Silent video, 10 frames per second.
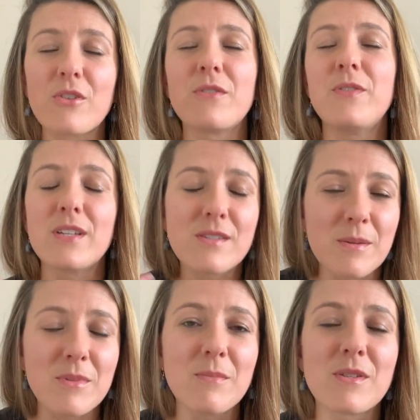to feel
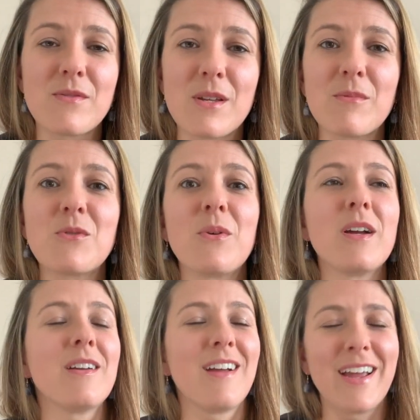symptoms of some
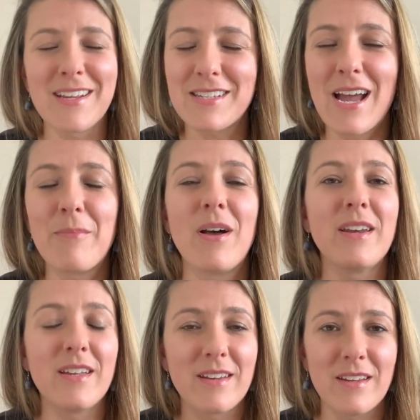sort, I can tap on
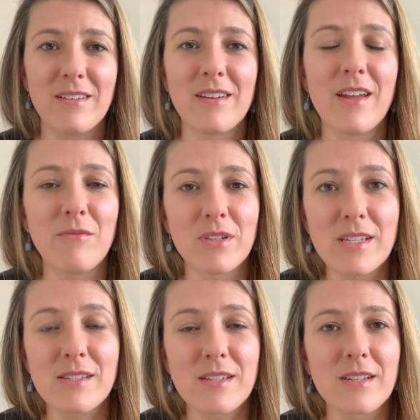it and
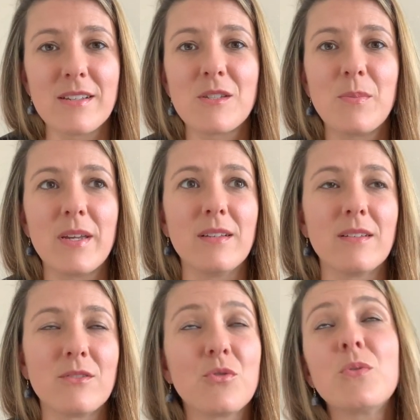release it, and it's been
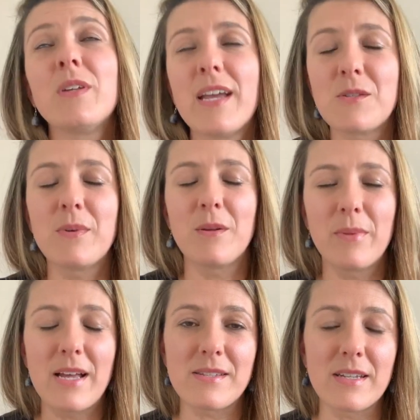truly has been a
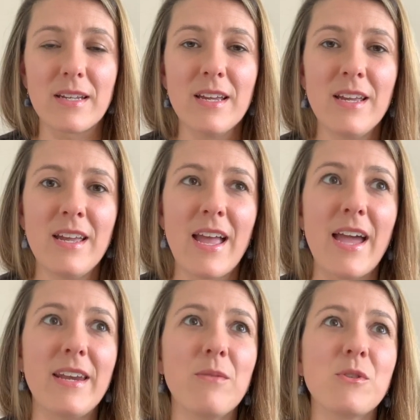blessing.
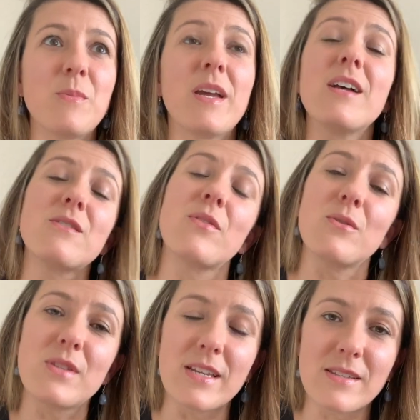And it was because of
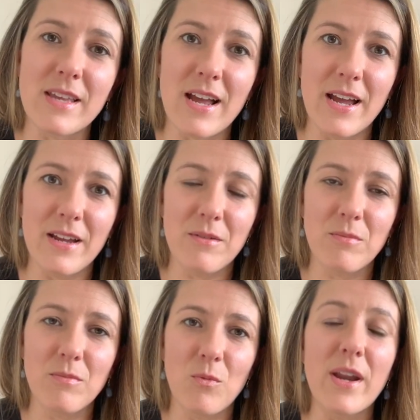those things that I
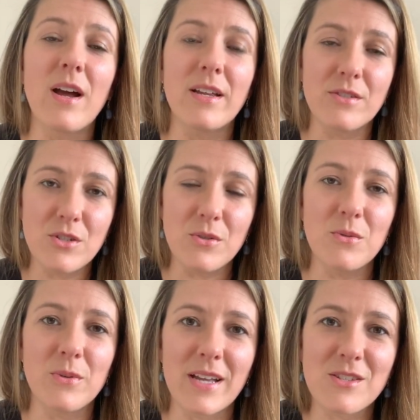went on
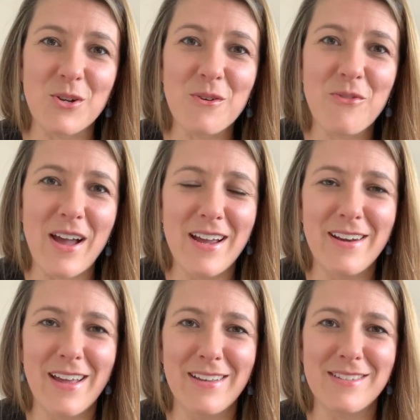to get certified,
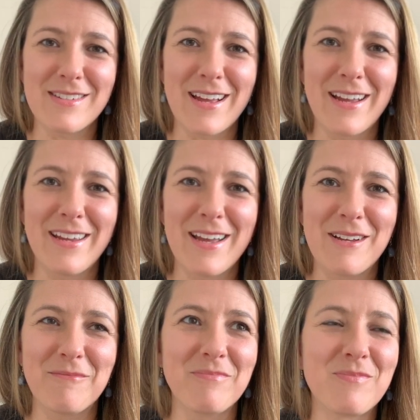and I
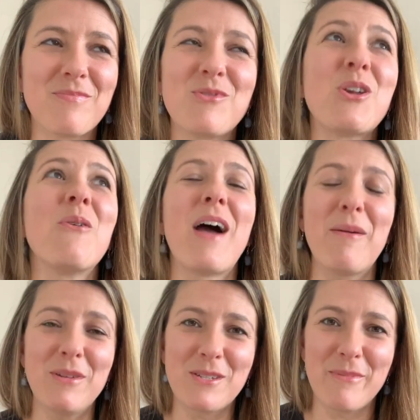am so
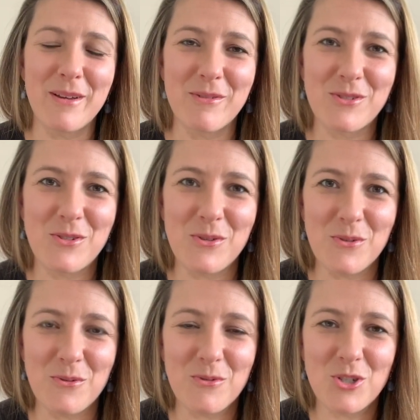happy to be able
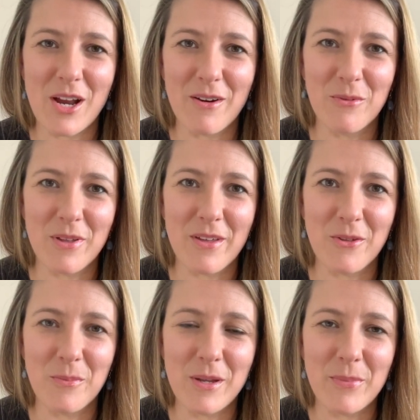to share it with
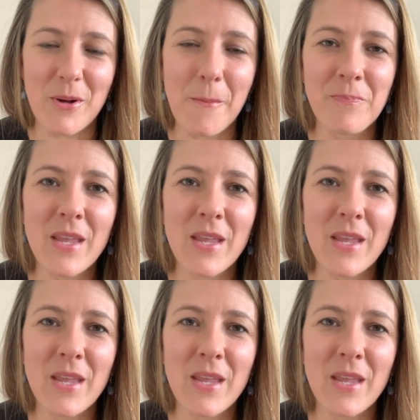other people.